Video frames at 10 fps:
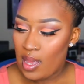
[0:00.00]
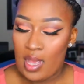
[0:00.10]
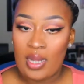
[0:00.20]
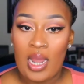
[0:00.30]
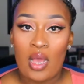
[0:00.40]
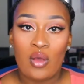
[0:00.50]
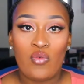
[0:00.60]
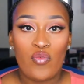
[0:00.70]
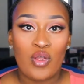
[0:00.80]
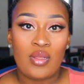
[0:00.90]
And now
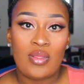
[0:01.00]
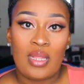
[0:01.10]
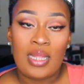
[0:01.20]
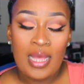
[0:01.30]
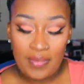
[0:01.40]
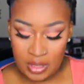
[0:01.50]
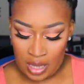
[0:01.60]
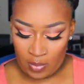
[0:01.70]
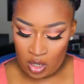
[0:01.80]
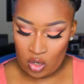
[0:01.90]
for the lips,
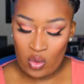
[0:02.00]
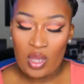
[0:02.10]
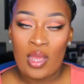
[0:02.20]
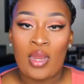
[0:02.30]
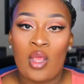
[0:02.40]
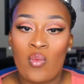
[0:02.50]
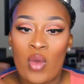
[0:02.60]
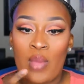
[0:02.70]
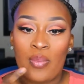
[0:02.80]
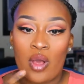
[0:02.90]
I'm going to go ahead and
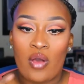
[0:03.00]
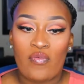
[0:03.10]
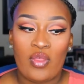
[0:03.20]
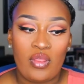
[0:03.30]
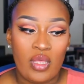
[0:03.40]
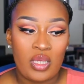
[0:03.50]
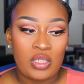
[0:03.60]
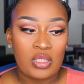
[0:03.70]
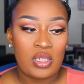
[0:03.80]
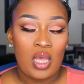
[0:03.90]
wipe off
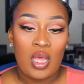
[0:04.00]
this